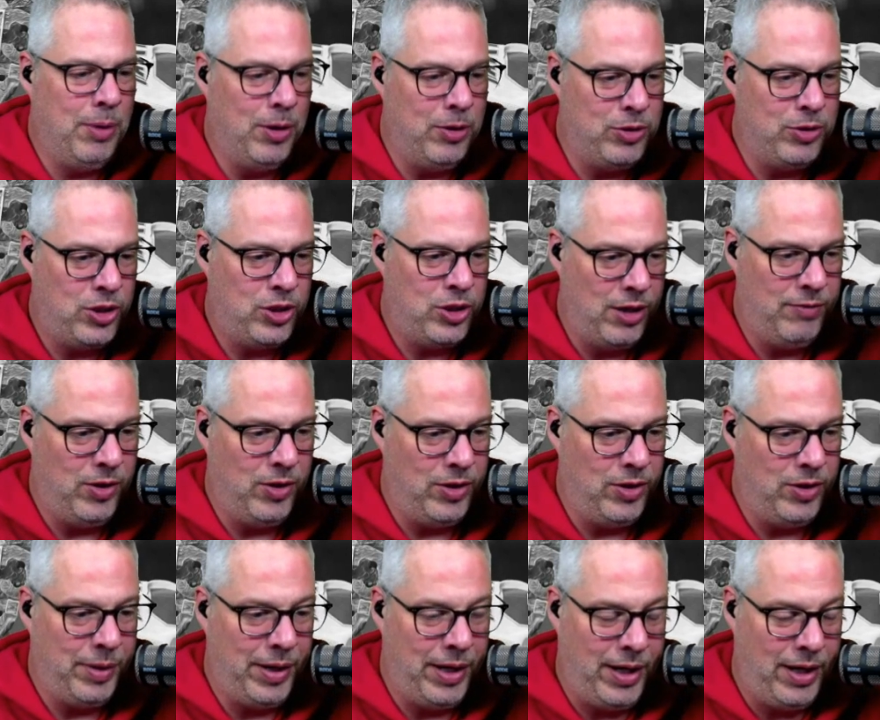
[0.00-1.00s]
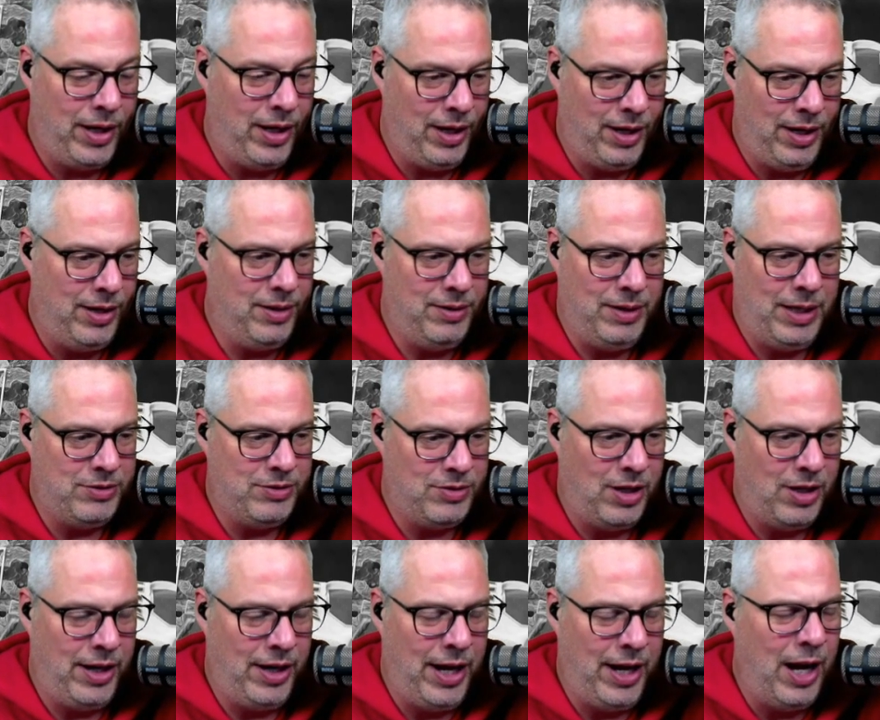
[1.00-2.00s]
shot volume, and
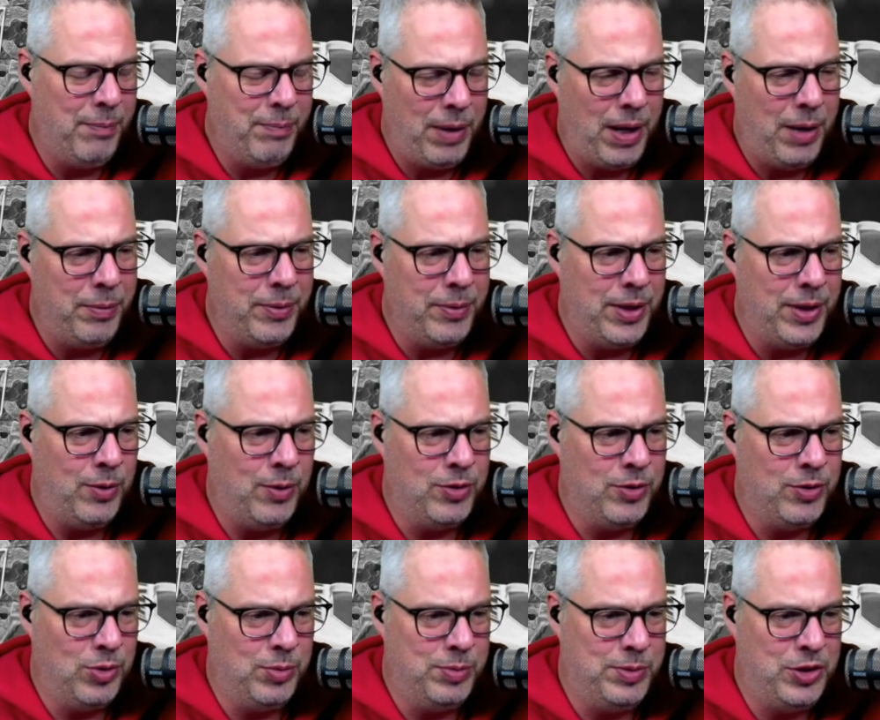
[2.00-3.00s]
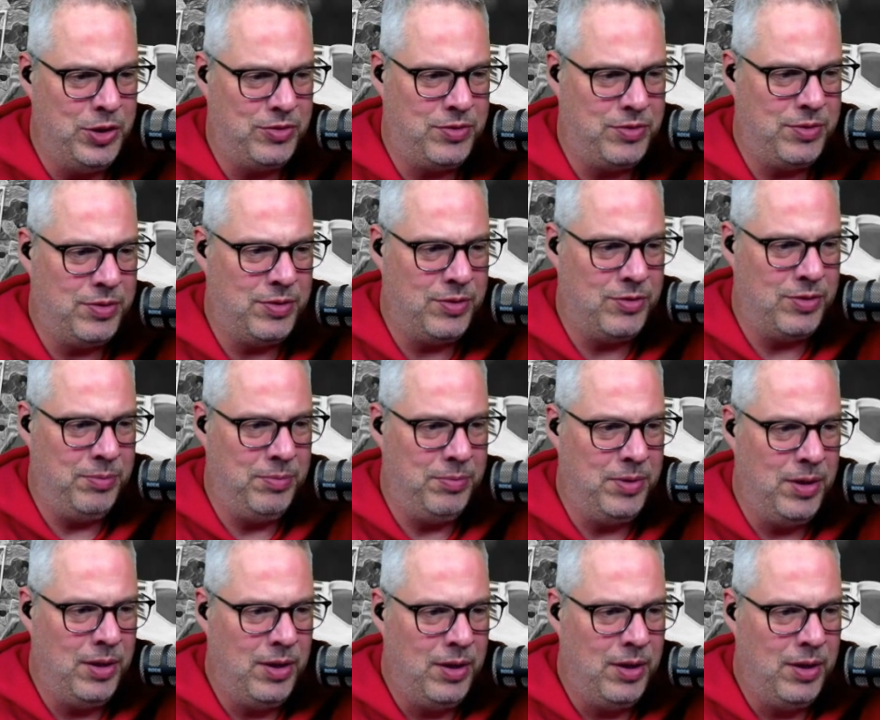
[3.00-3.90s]
I probably always will be, just because I'm